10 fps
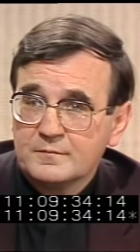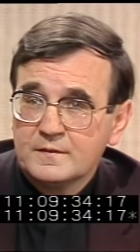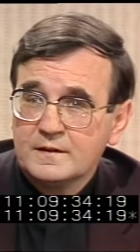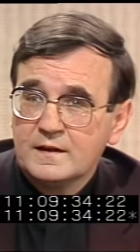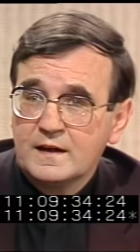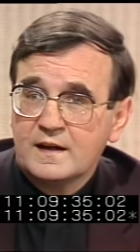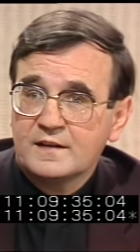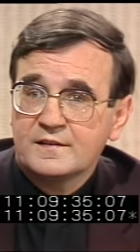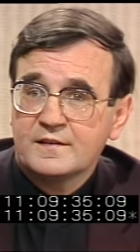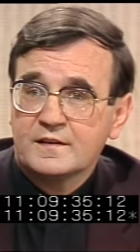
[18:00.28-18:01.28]
them
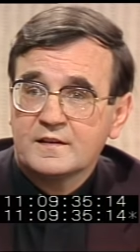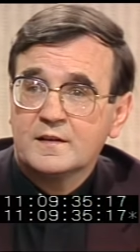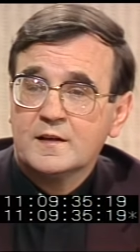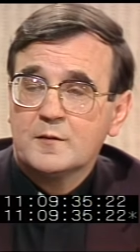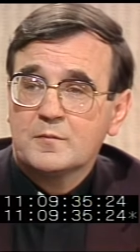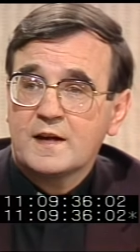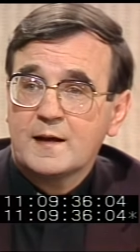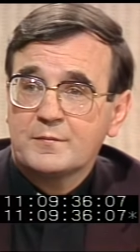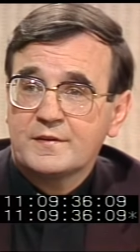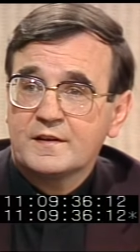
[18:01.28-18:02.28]
and
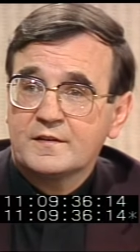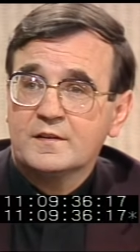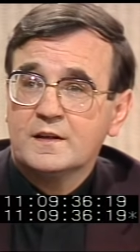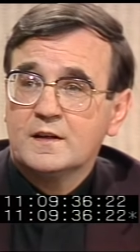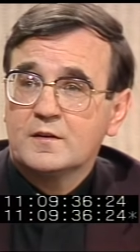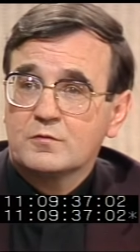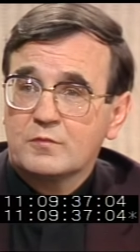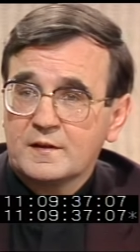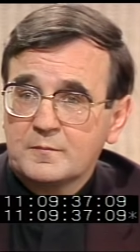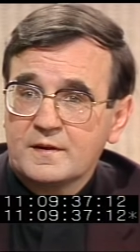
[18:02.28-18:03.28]
perhaps had
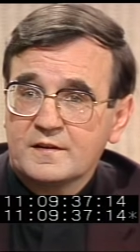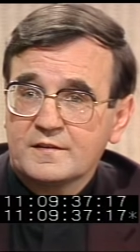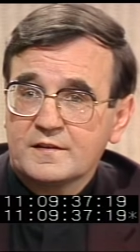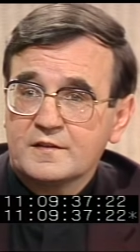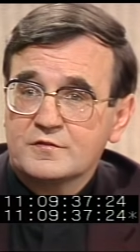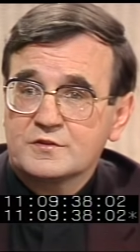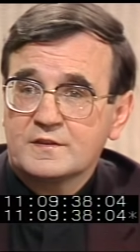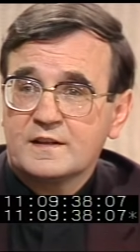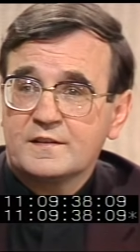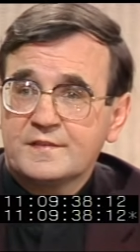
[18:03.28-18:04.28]
read part of the literature
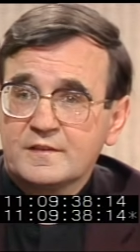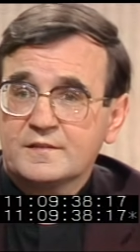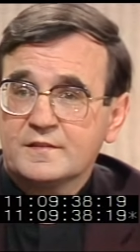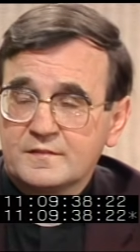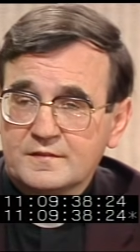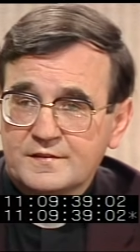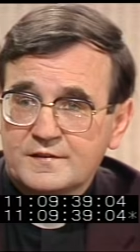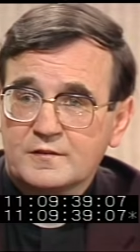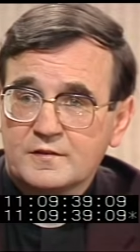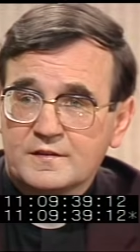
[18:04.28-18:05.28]
and had a certain
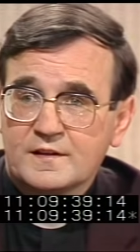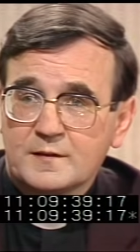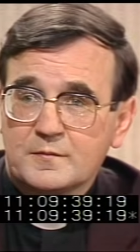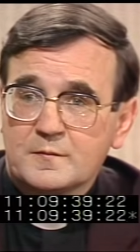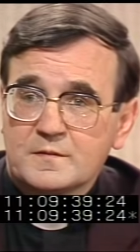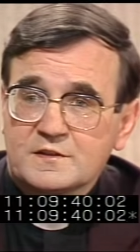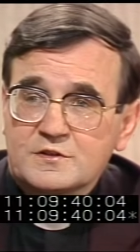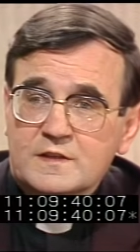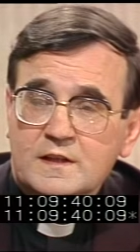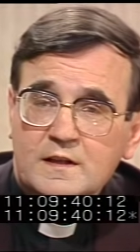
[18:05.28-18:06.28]
stereotyped
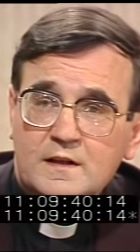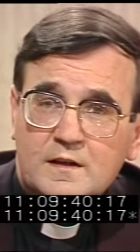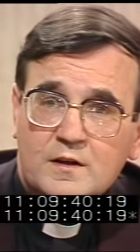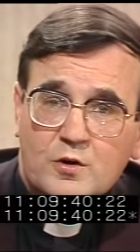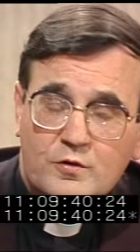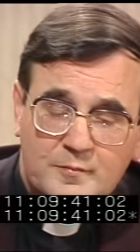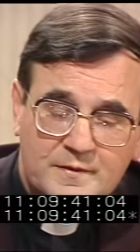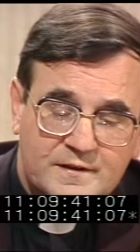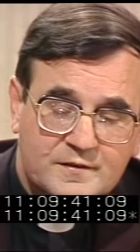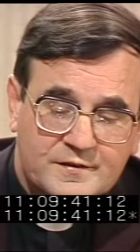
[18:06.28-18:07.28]
image. Over
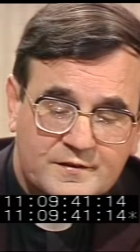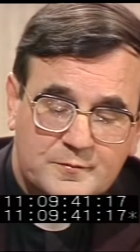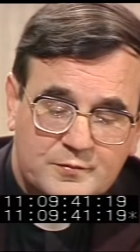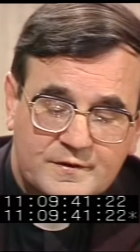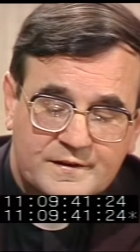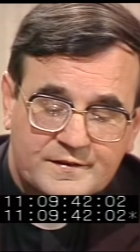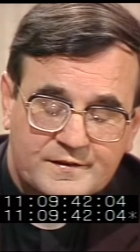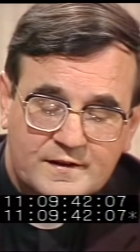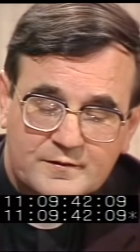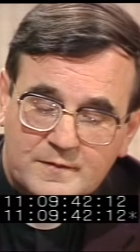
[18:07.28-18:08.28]
my years as a
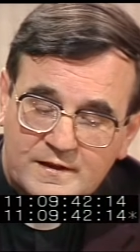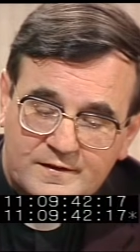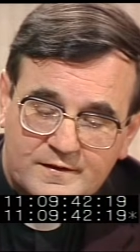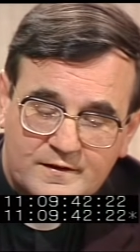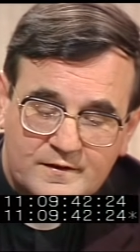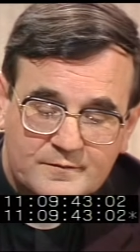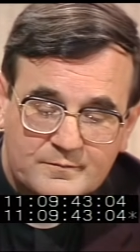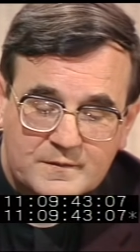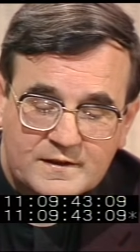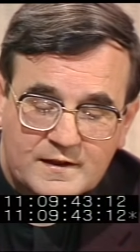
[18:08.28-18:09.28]
priest, I've met
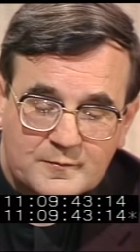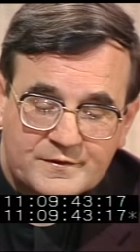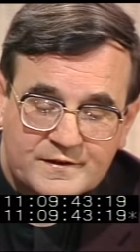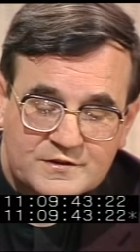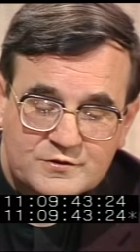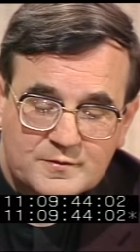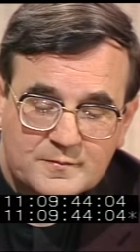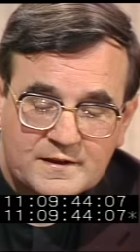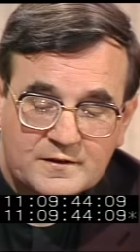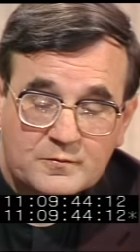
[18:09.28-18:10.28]
many homosexual
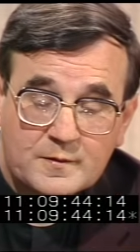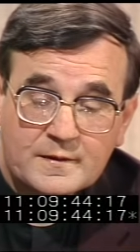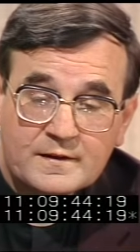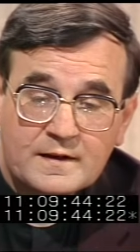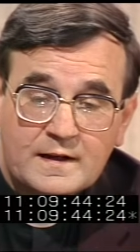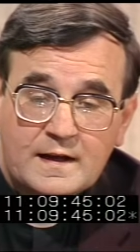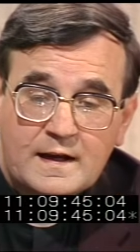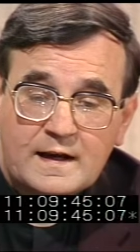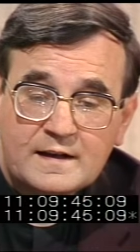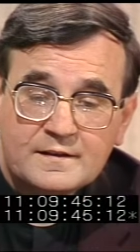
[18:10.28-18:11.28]
men and women,
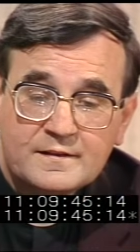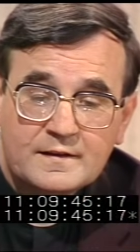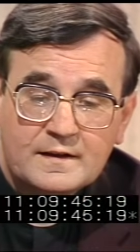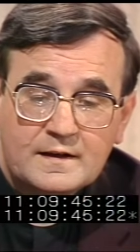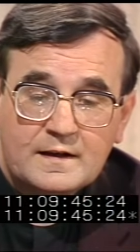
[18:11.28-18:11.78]
and